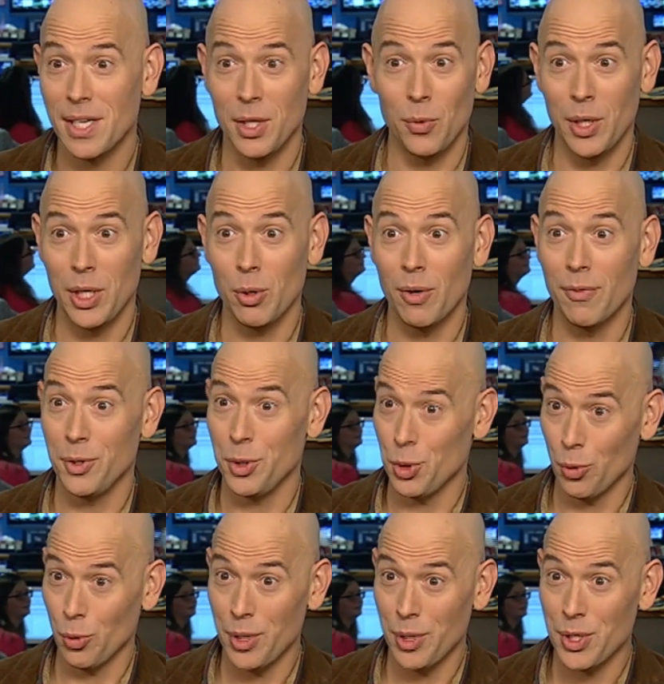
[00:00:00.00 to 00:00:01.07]
in the window of a
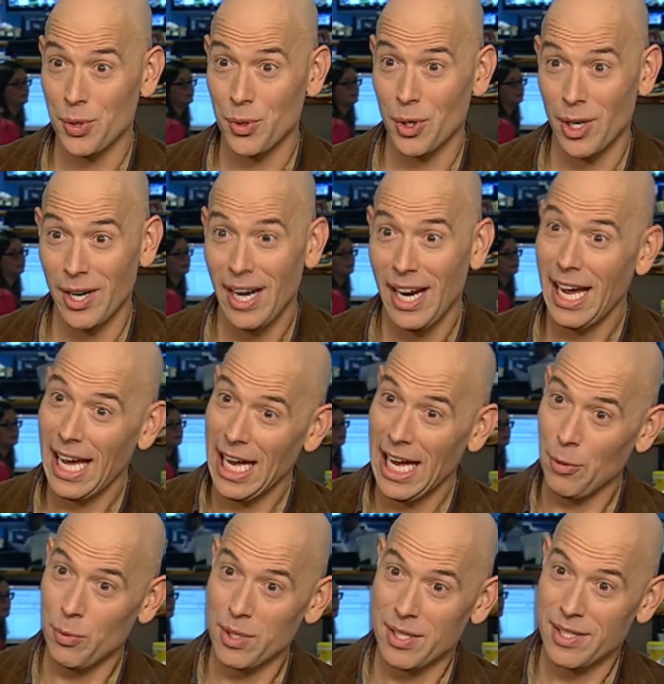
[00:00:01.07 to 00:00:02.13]
jewelry store, and
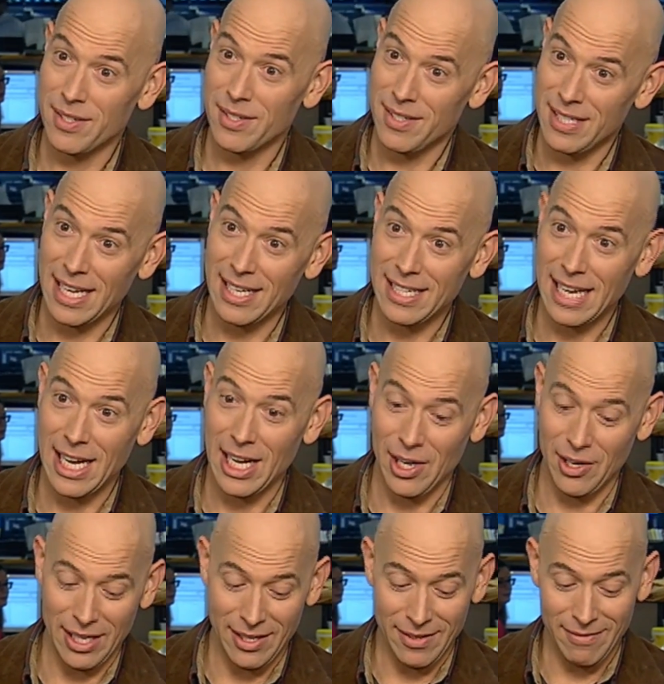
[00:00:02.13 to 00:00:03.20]
it was set
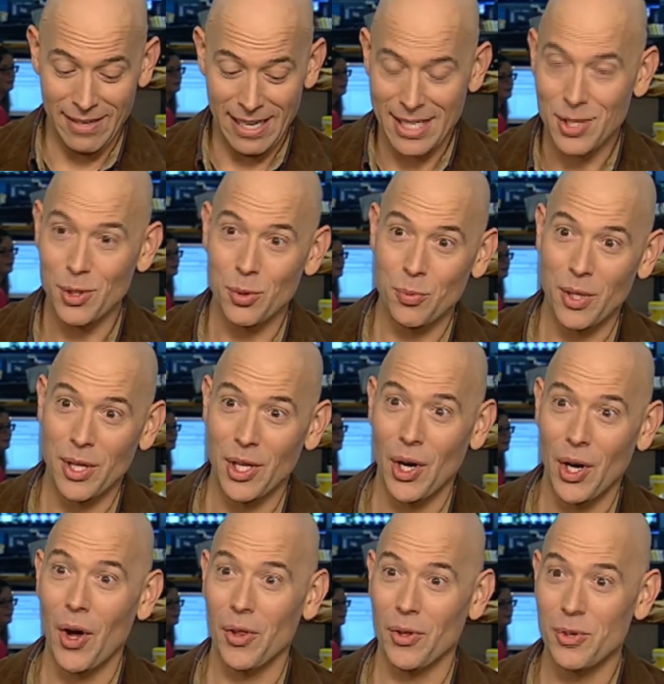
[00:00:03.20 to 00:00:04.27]
down and nestled within
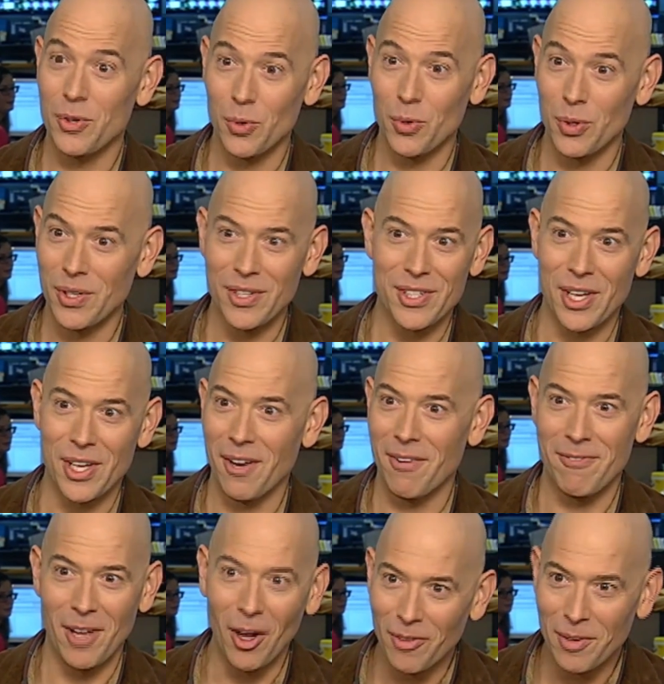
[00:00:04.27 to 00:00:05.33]
all the jewels on a
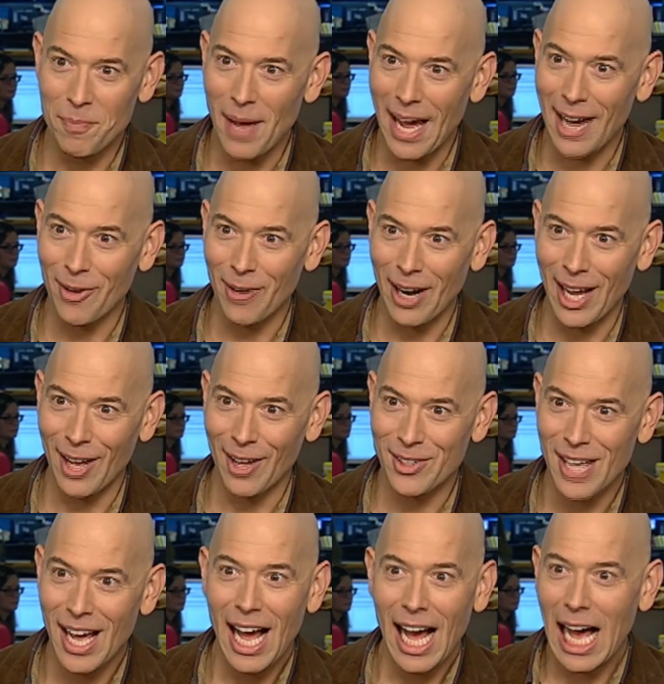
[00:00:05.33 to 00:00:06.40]
velvet background.
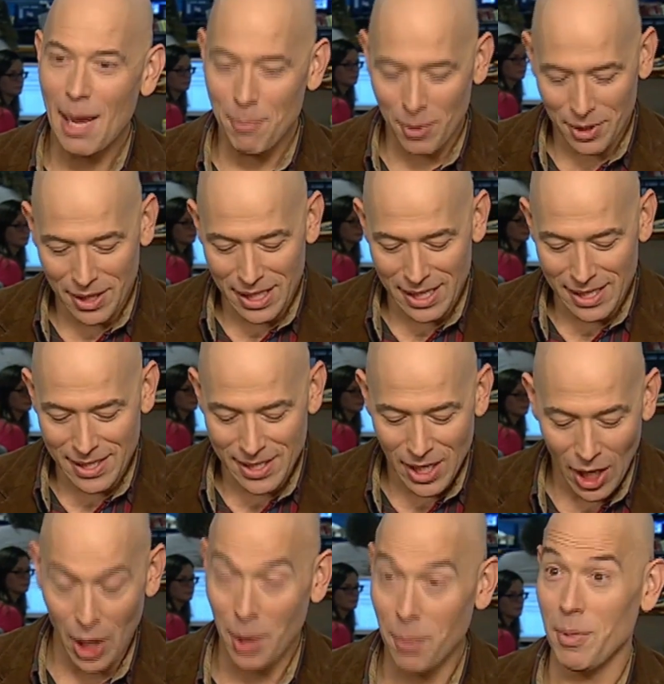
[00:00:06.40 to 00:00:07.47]
I put this
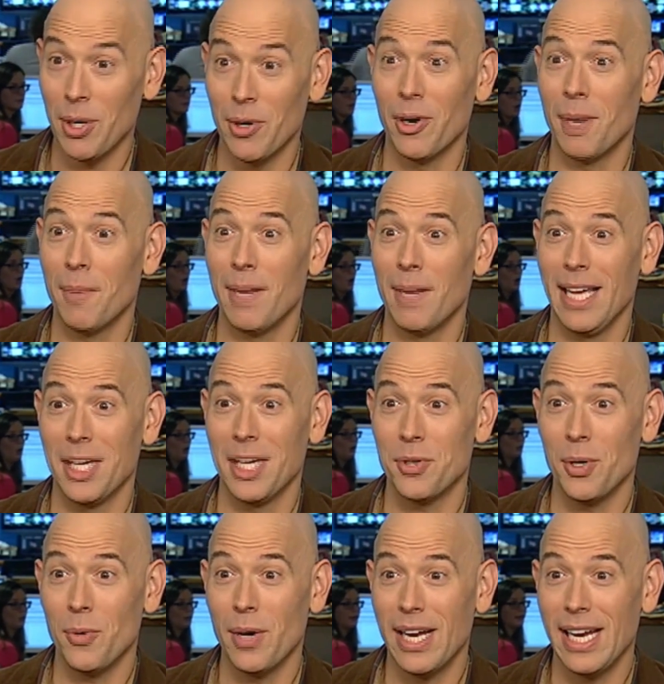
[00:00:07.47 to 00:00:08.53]
on a mirror in my
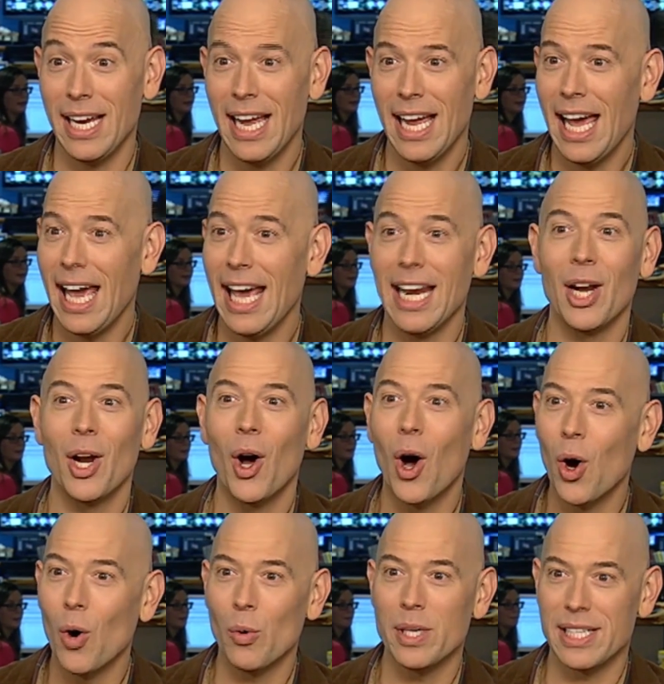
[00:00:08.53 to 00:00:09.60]
entryway, and it
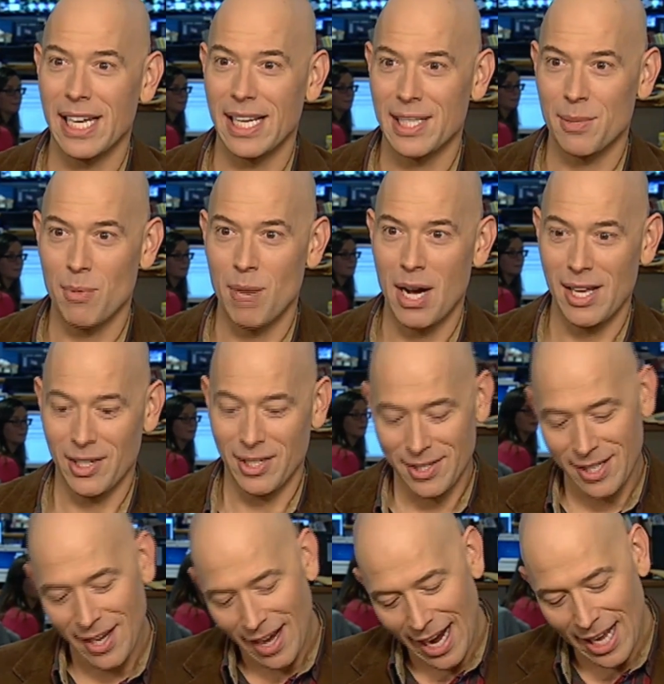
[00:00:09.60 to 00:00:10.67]
always gets
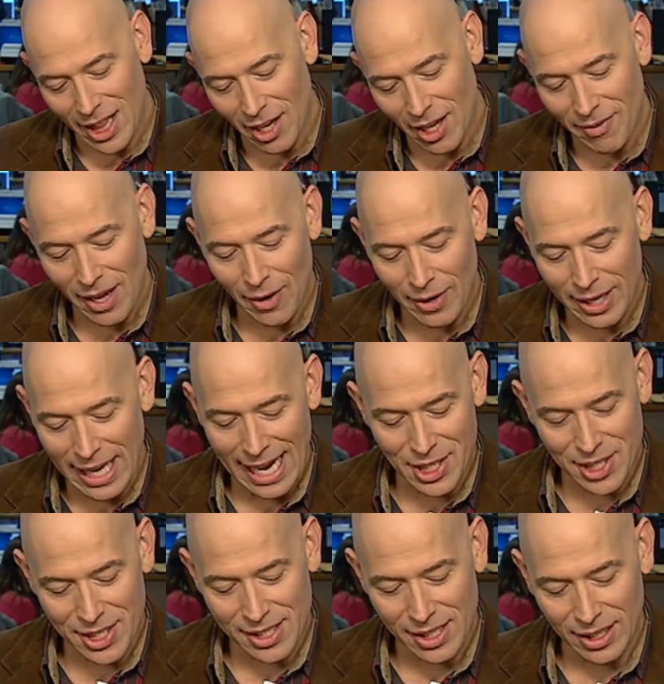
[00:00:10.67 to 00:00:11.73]
smiles. I love how it
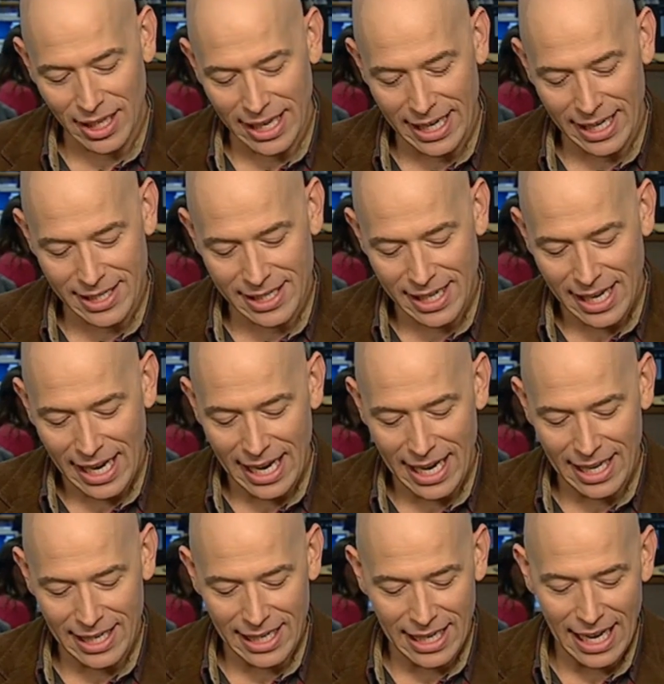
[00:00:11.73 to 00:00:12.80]
catches the light,
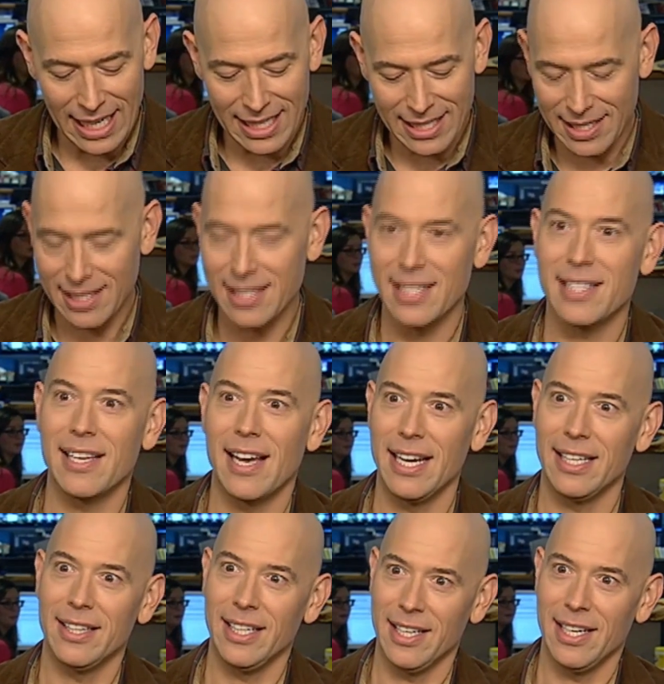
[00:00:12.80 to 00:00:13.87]
and it has this
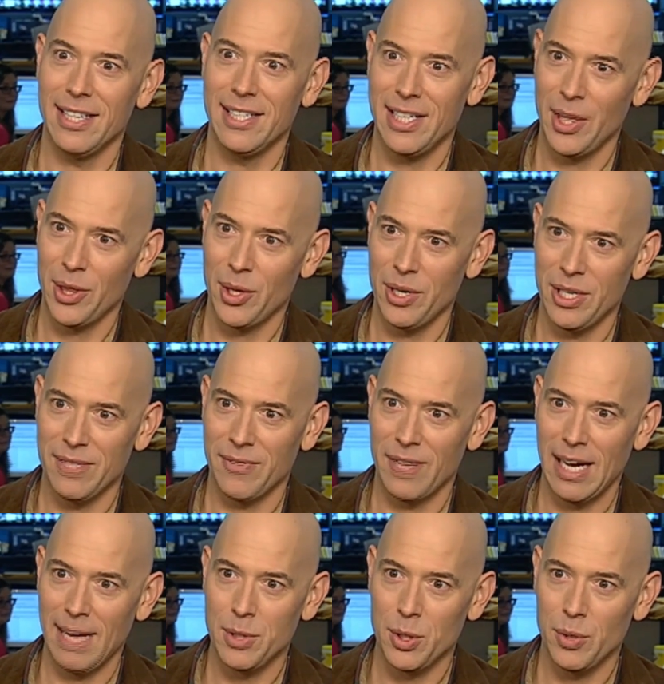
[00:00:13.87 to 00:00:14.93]
decidedly 1930s
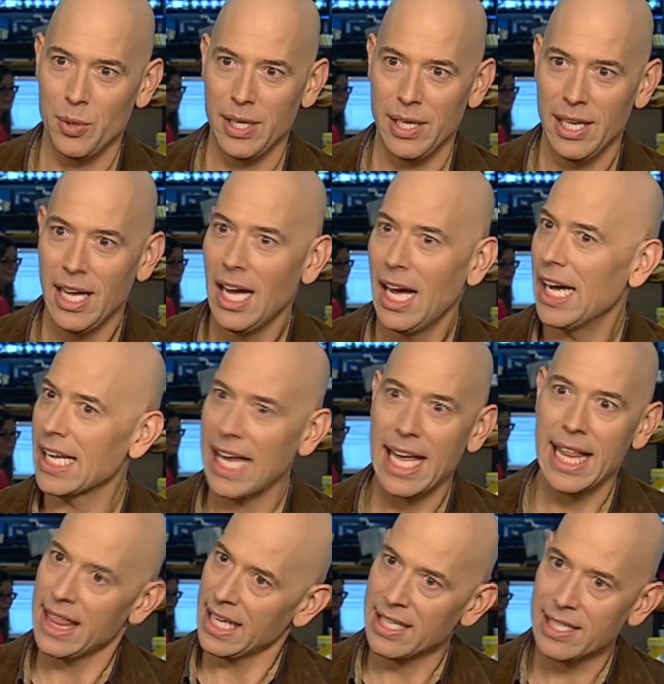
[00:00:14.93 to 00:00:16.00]
vibe to it.
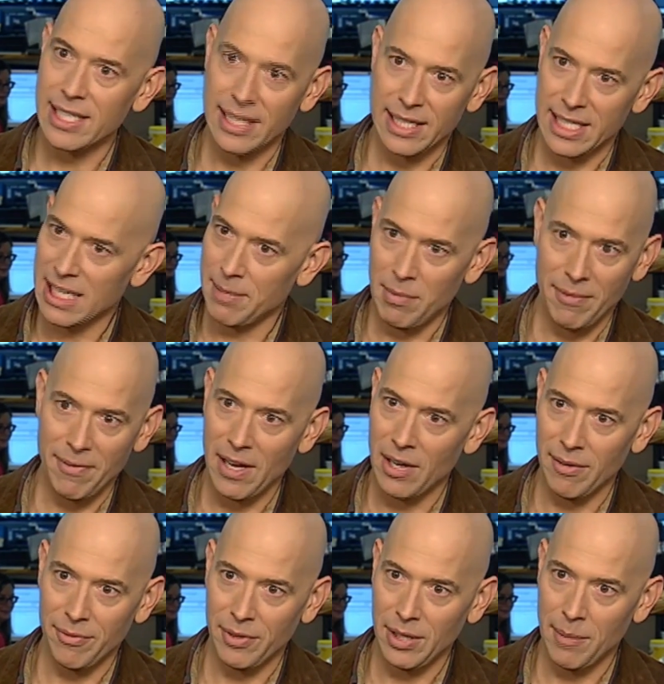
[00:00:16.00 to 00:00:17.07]
Again, things like this can be
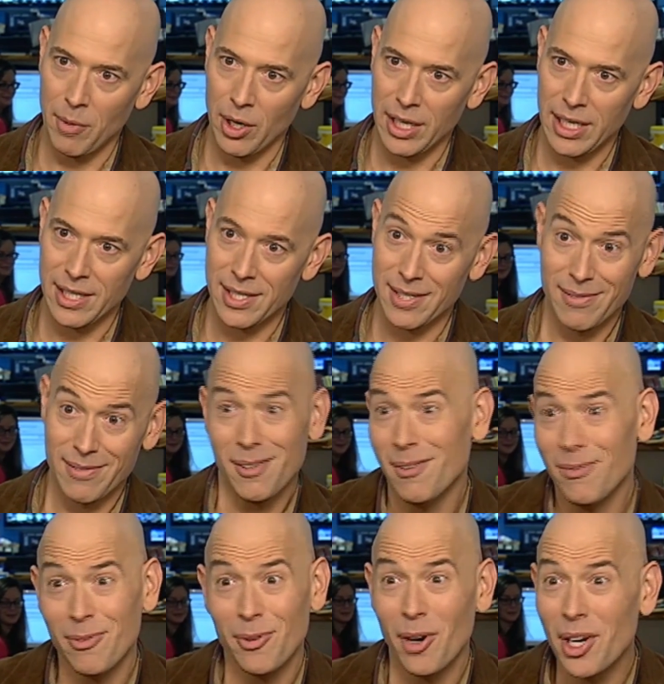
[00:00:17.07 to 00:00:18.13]
found at flea markets
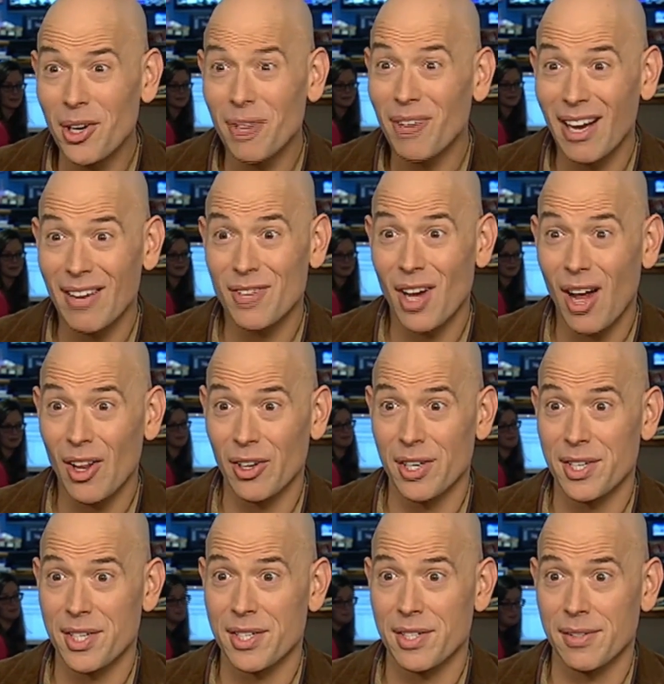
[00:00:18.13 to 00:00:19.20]
for under
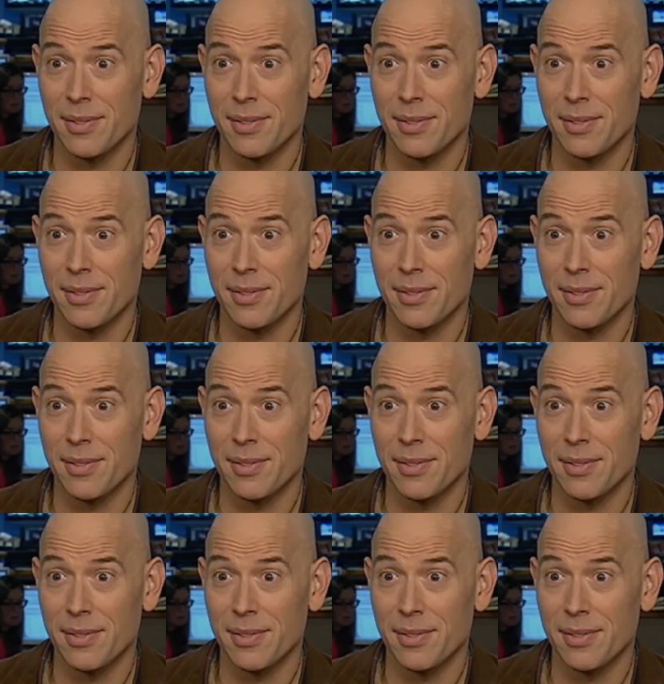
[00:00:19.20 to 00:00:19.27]
$5.